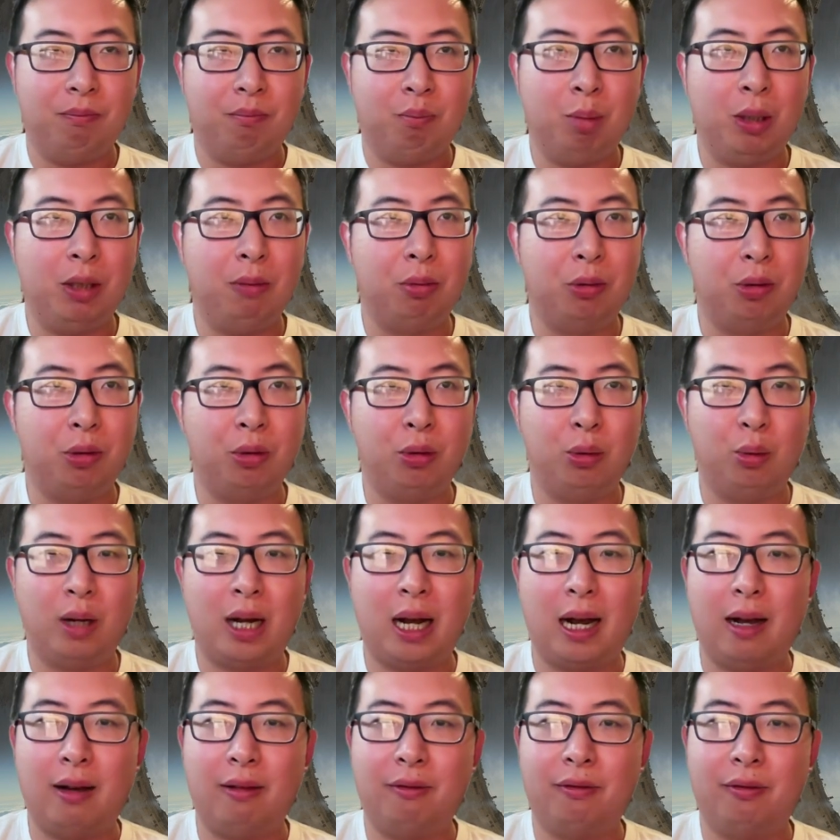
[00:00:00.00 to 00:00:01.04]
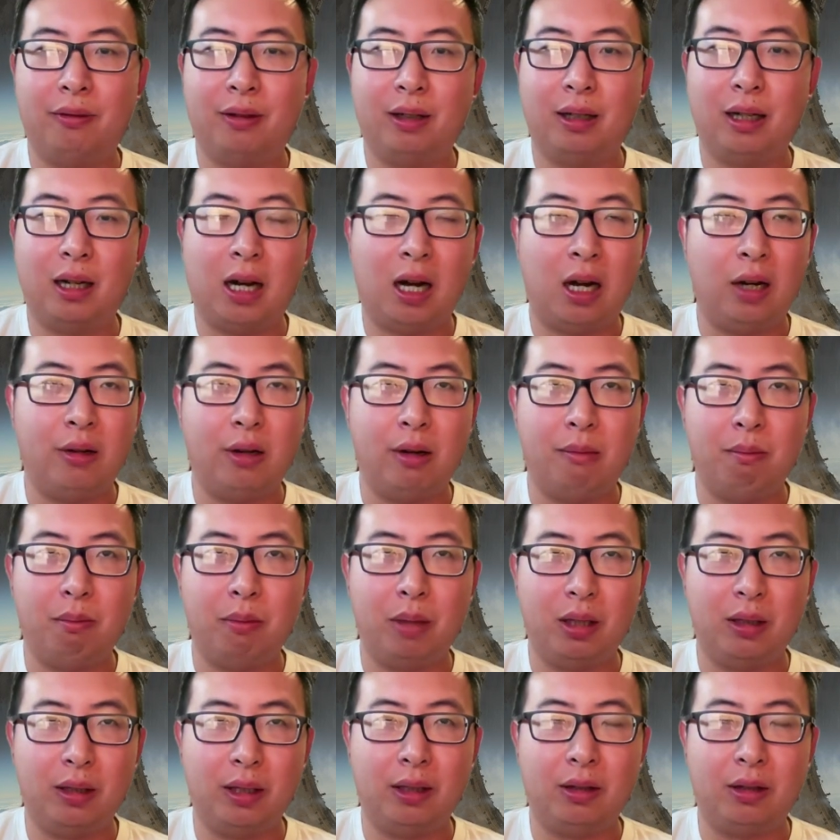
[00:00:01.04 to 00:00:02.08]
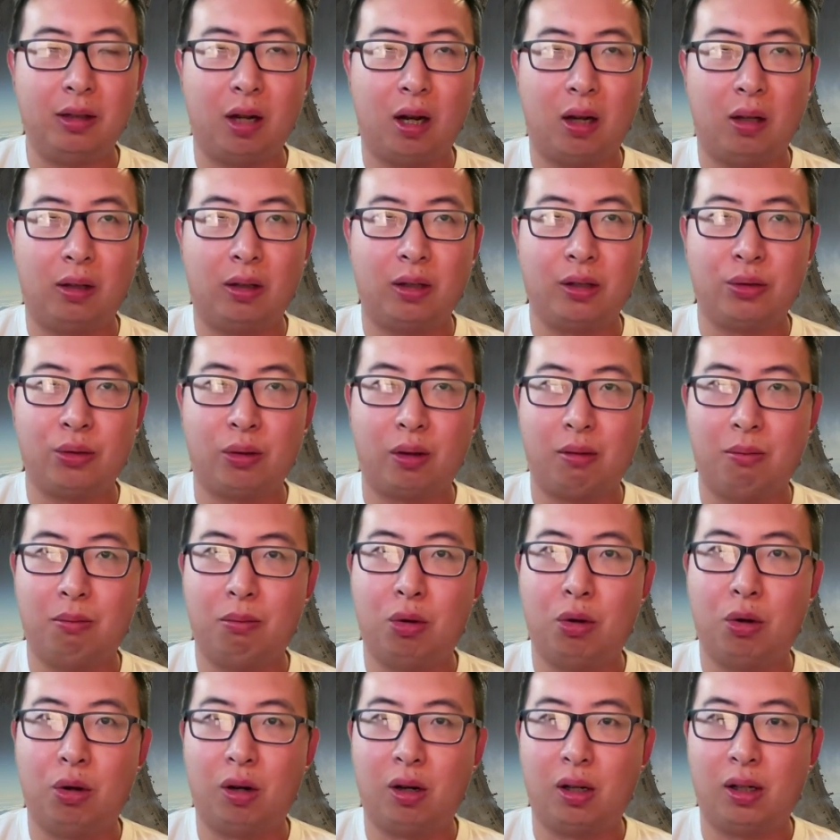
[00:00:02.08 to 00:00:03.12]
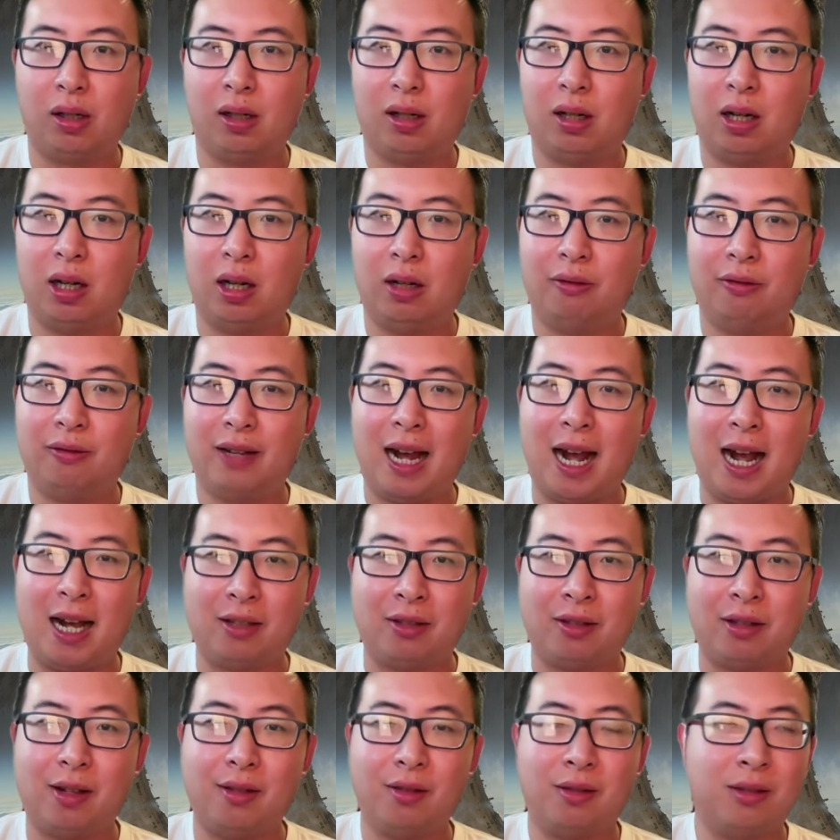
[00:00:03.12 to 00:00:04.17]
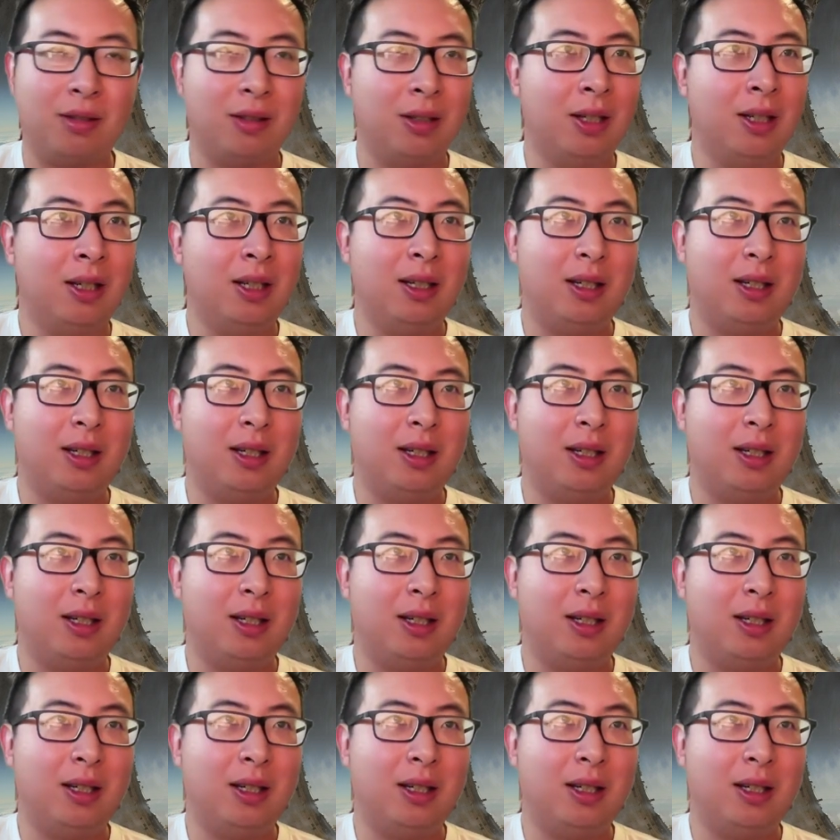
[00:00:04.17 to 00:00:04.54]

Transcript: people who have $100 million or more of assets.